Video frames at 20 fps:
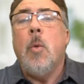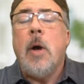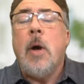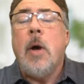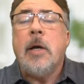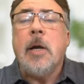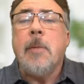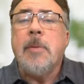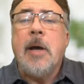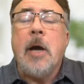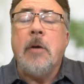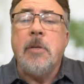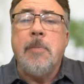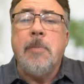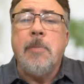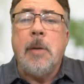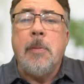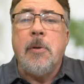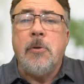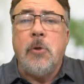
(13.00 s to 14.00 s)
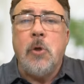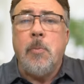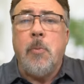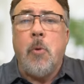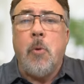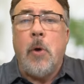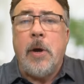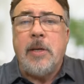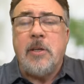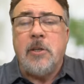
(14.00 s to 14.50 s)
Welcome to Housing Bubble
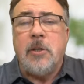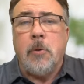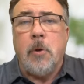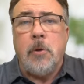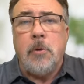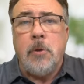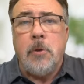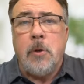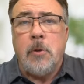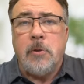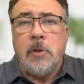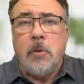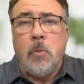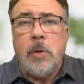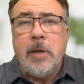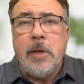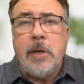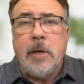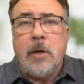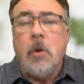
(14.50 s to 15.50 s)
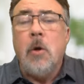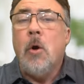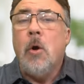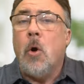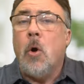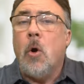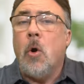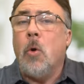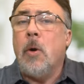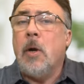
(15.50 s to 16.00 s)
2.0 News of the Week,
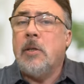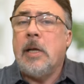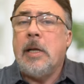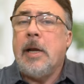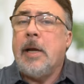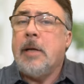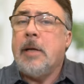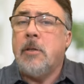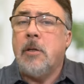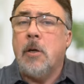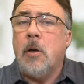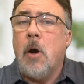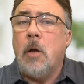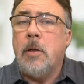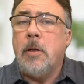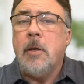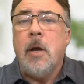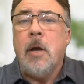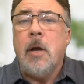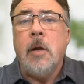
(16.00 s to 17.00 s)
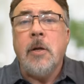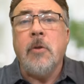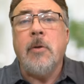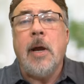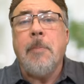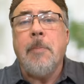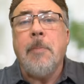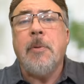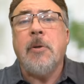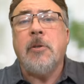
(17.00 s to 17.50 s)
or as I like to call it,
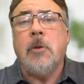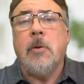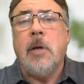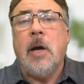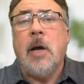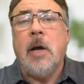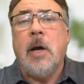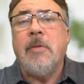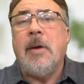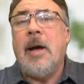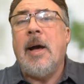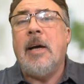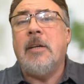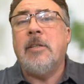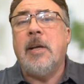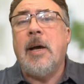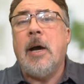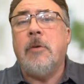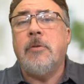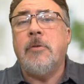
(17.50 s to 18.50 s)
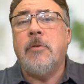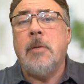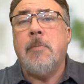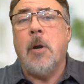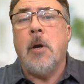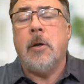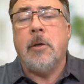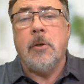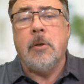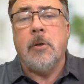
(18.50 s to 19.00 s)
another episode of As the Housing
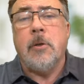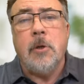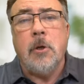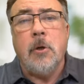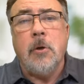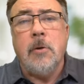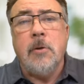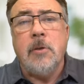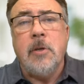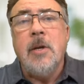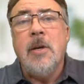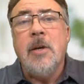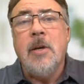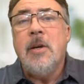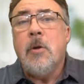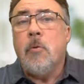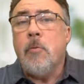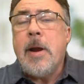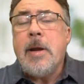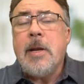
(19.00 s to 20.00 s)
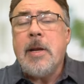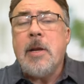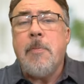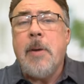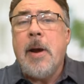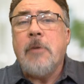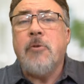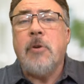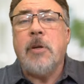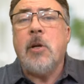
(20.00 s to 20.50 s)
Market Turns. Randy
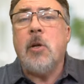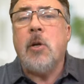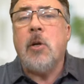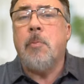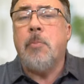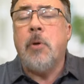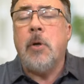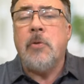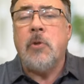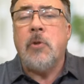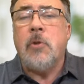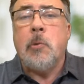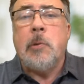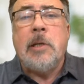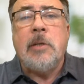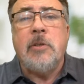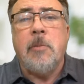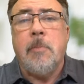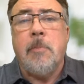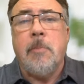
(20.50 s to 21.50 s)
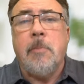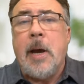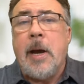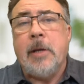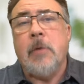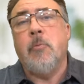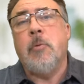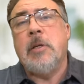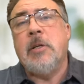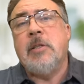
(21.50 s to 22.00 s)
Patrick here, putting the realism
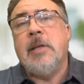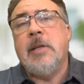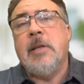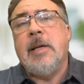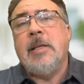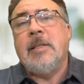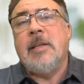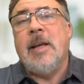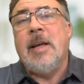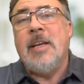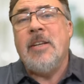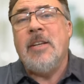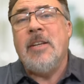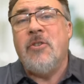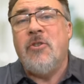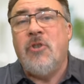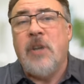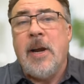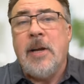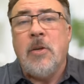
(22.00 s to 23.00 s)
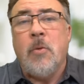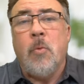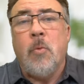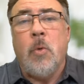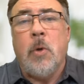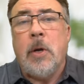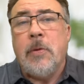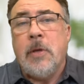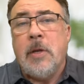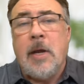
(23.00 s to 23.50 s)
back in real estate. Today is
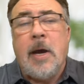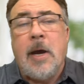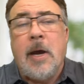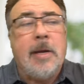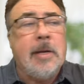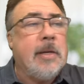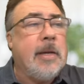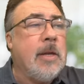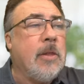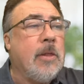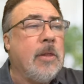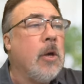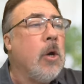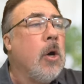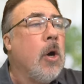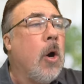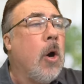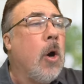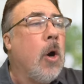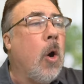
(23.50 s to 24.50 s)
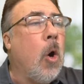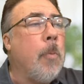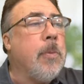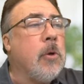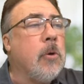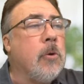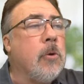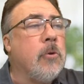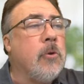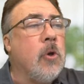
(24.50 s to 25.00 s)
January the 19th.
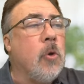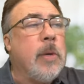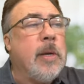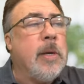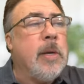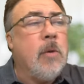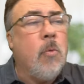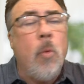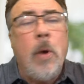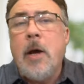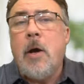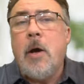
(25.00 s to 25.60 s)
Hope you're doing